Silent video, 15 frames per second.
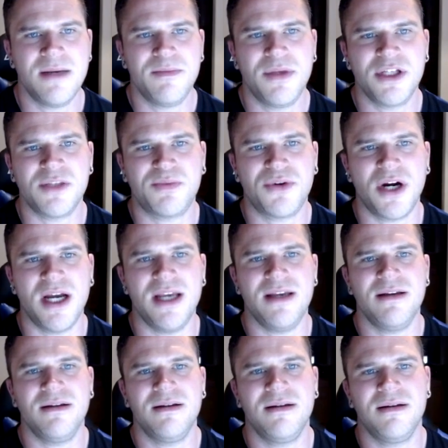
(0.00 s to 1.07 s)
Birds of
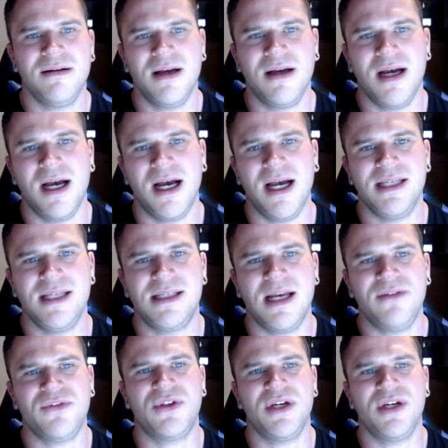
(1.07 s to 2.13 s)
Prey uh, is
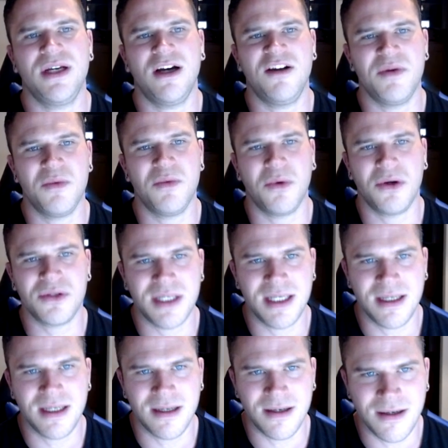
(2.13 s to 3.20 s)
everything I've been
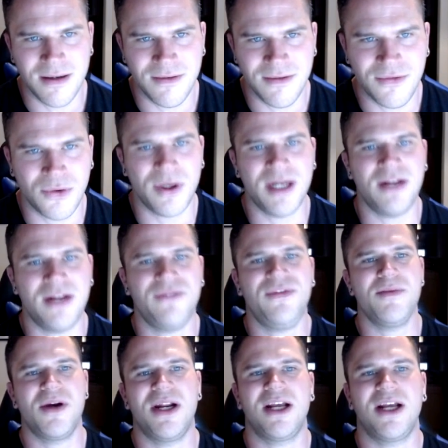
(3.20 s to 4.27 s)
wanting for in a
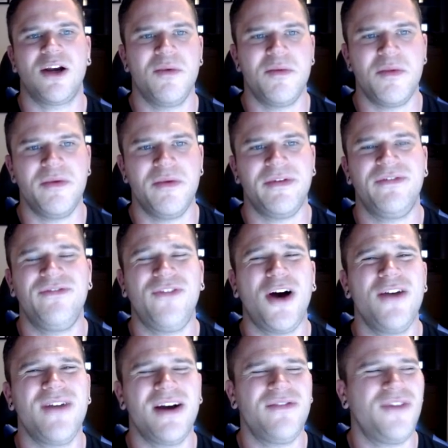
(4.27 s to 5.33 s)
female-led comic movie.
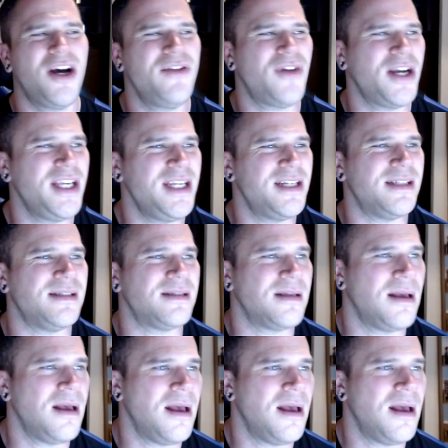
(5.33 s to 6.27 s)
Five out of five hyenas.